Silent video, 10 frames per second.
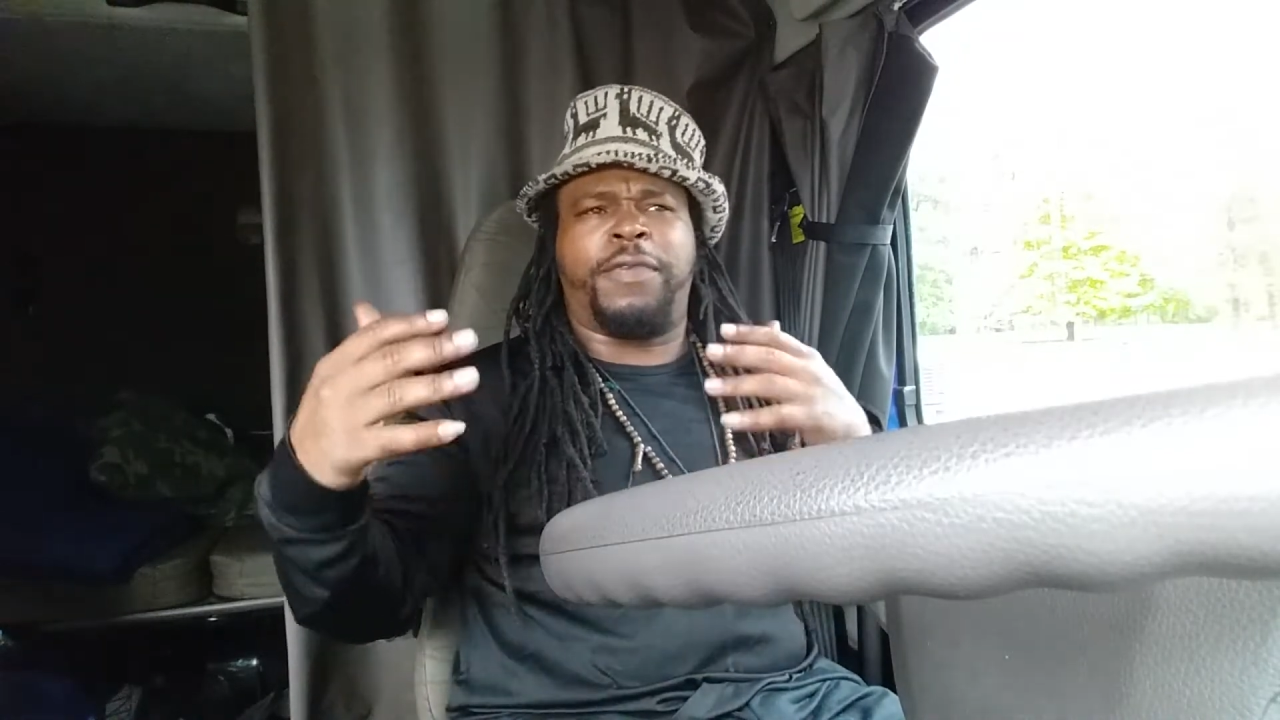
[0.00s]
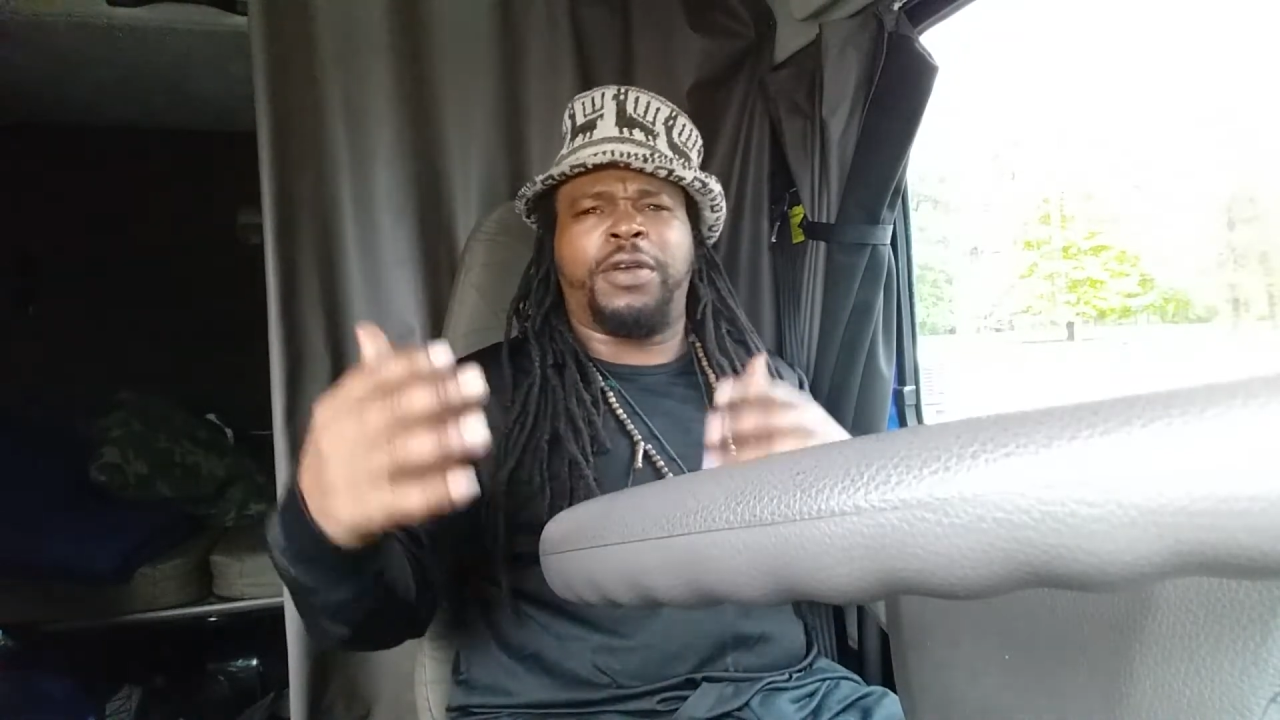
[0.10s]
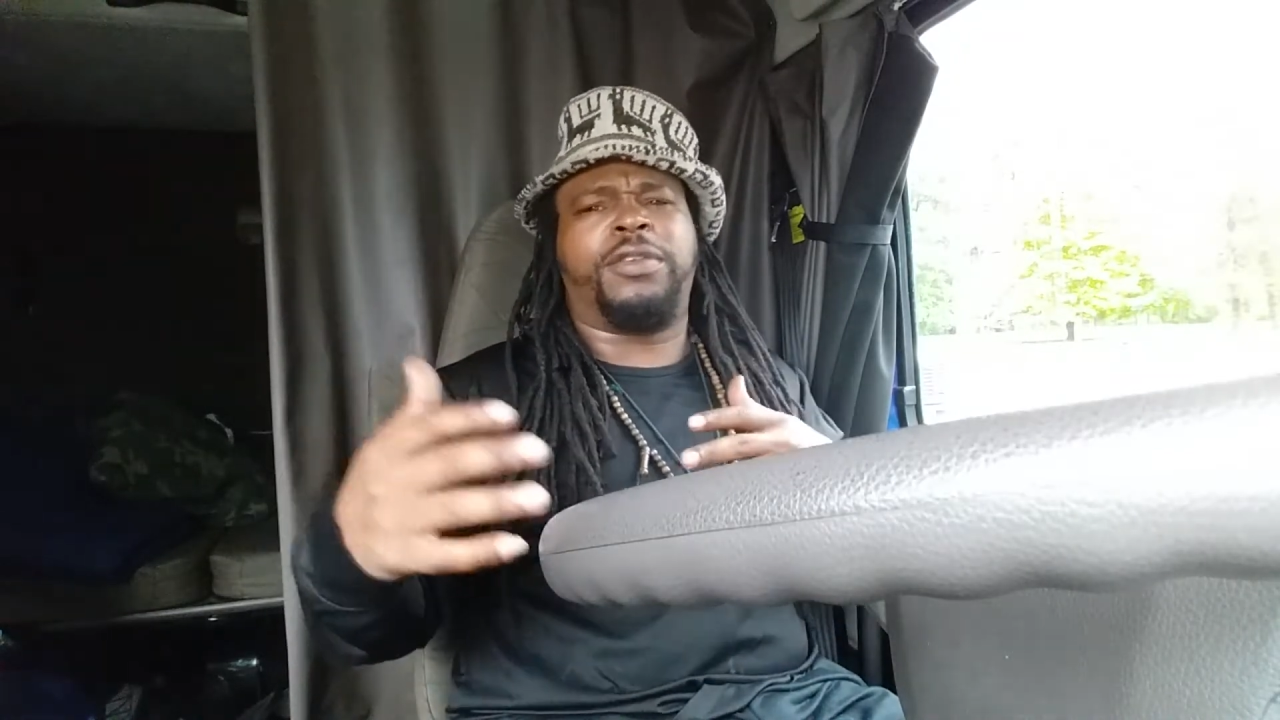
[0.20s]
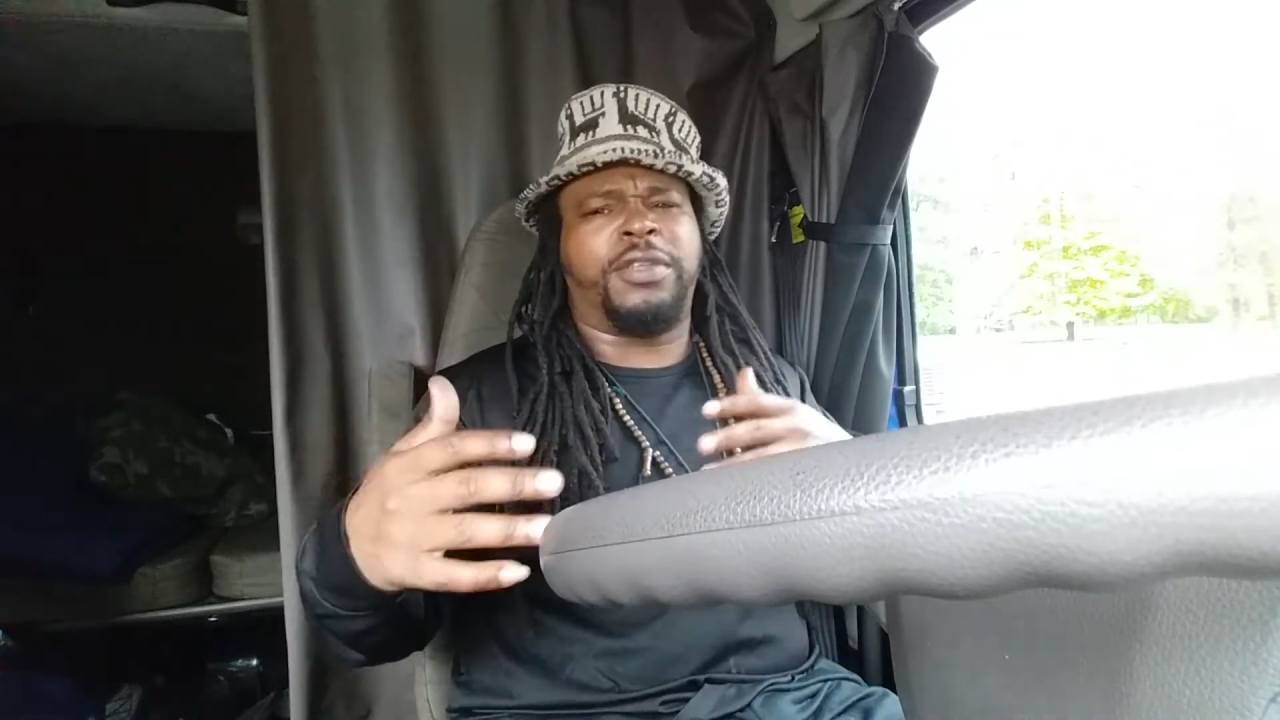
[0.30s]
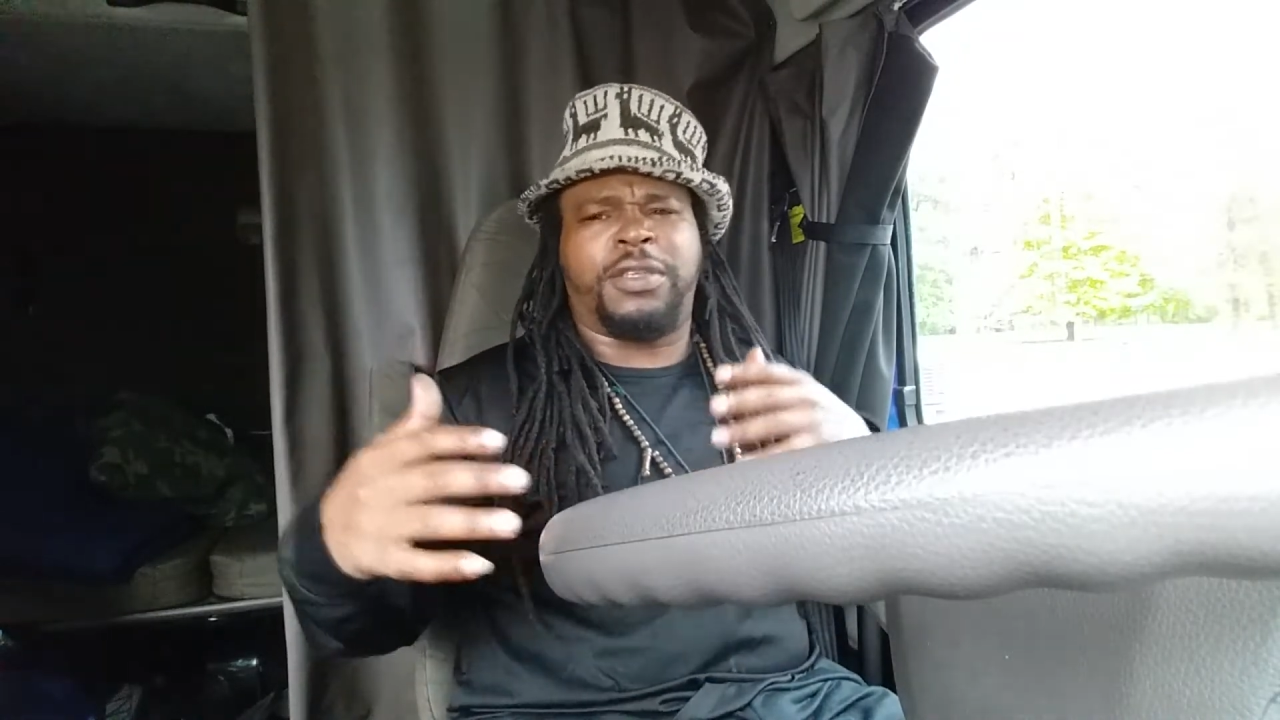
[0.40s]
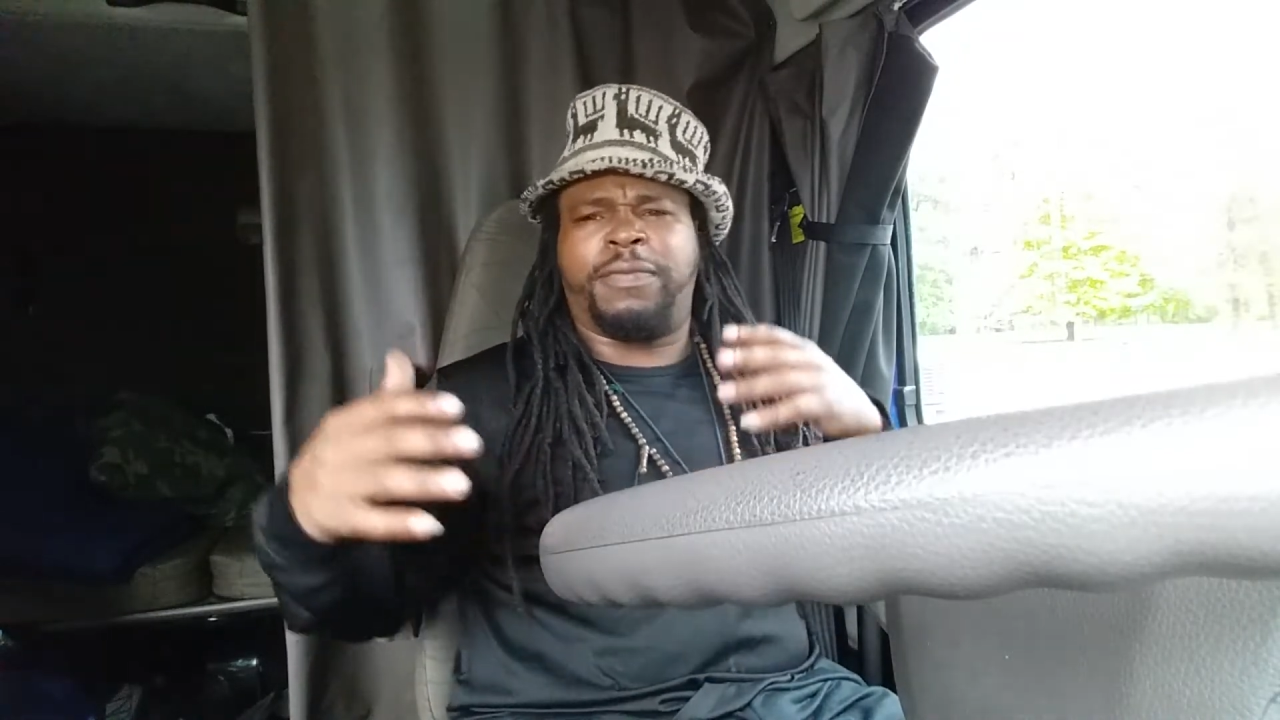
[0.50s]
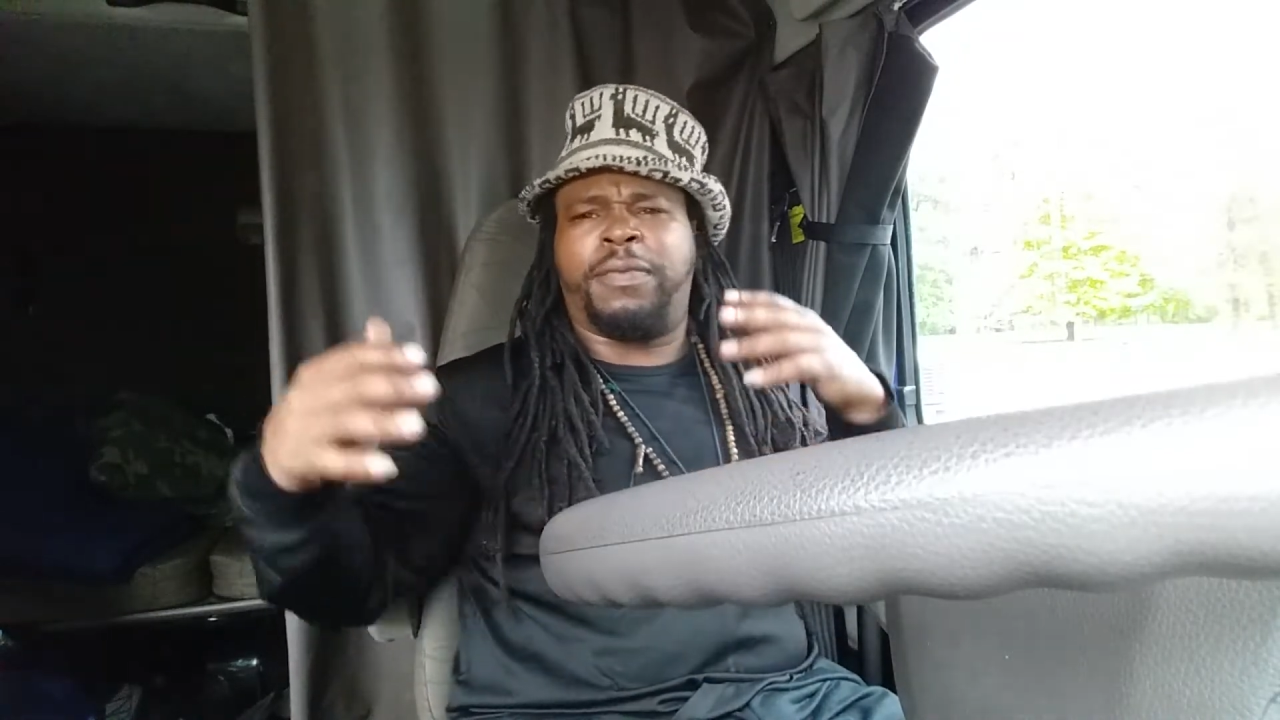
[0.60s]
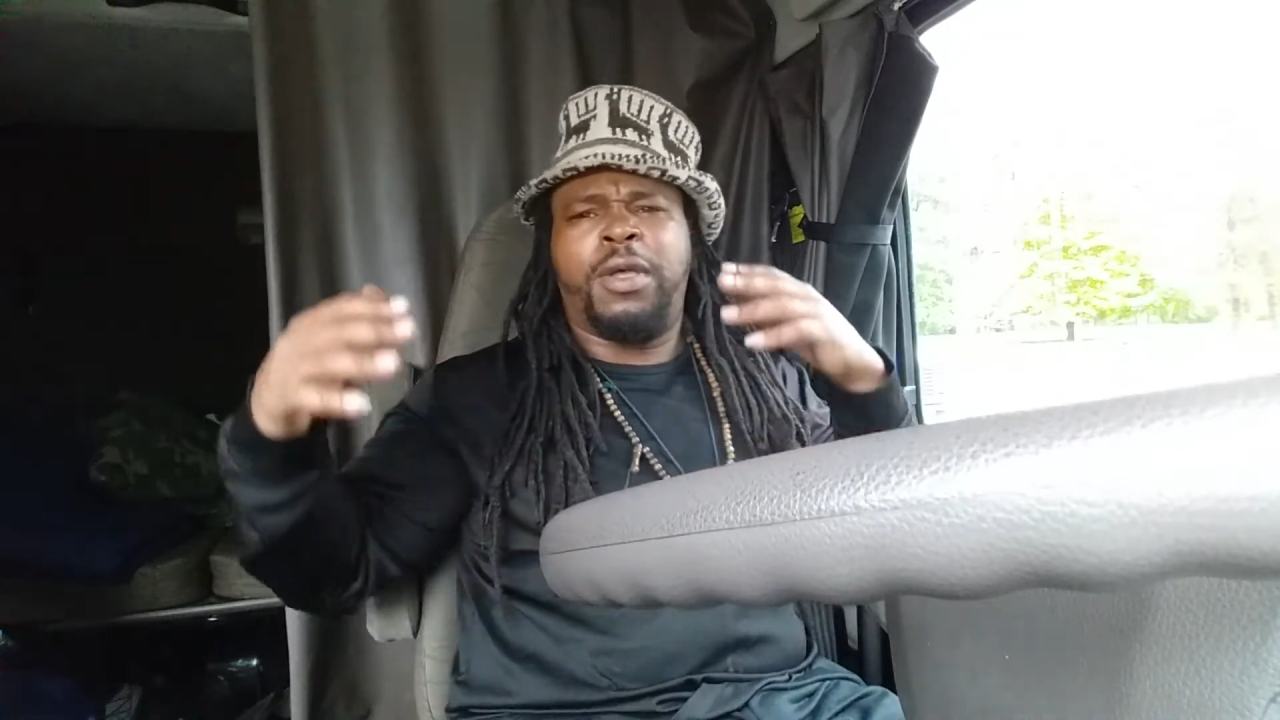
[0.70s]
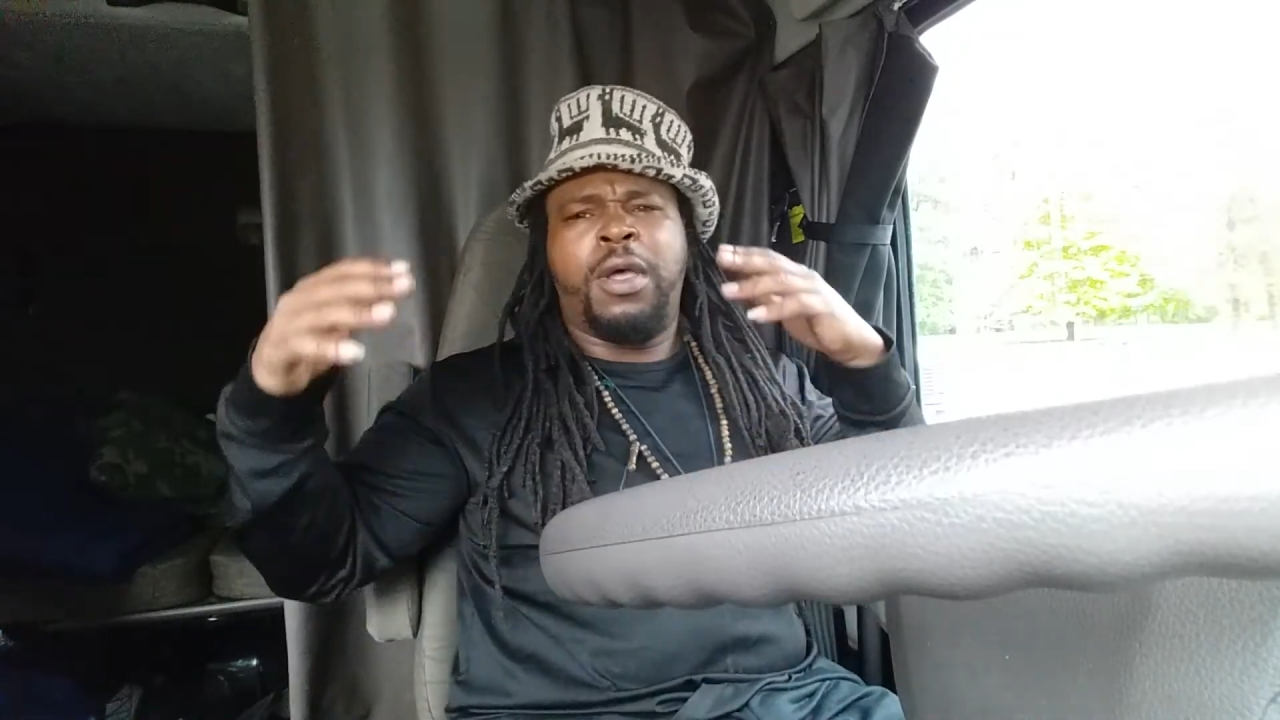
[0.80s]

verses of